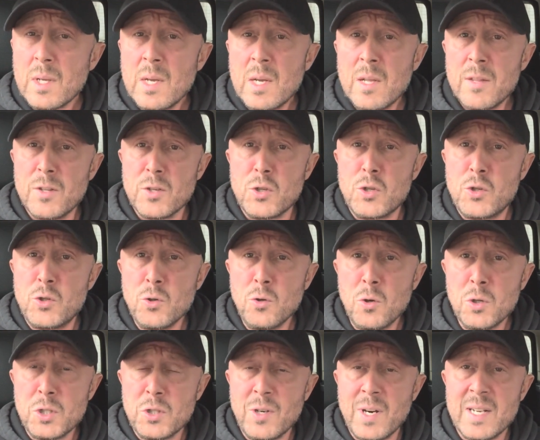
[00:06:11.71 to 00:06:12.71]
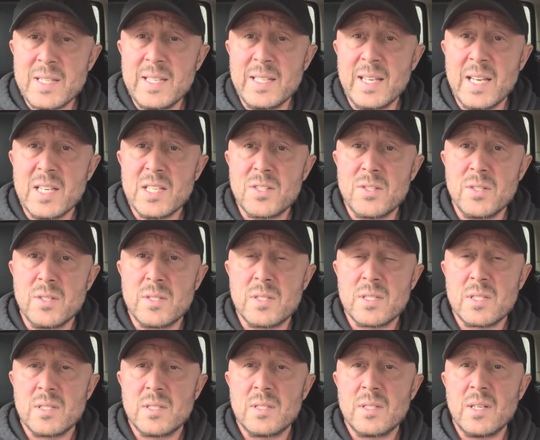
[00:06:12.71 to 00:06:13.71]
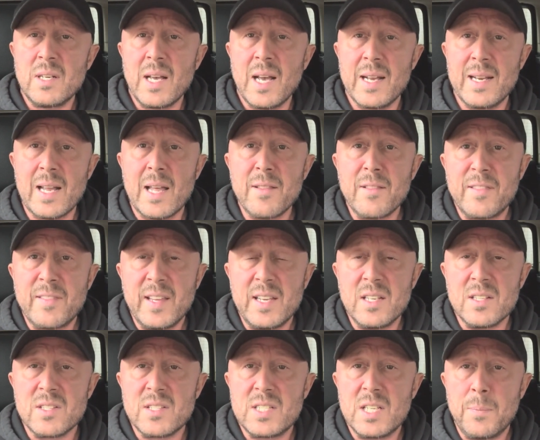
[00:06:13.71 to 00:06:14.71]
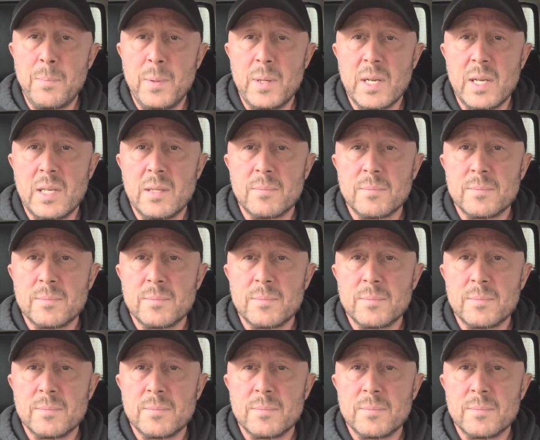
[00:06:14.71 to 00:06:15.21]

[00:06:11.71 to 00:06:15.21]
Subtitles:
The short-acting esters, enanthate and cypionate,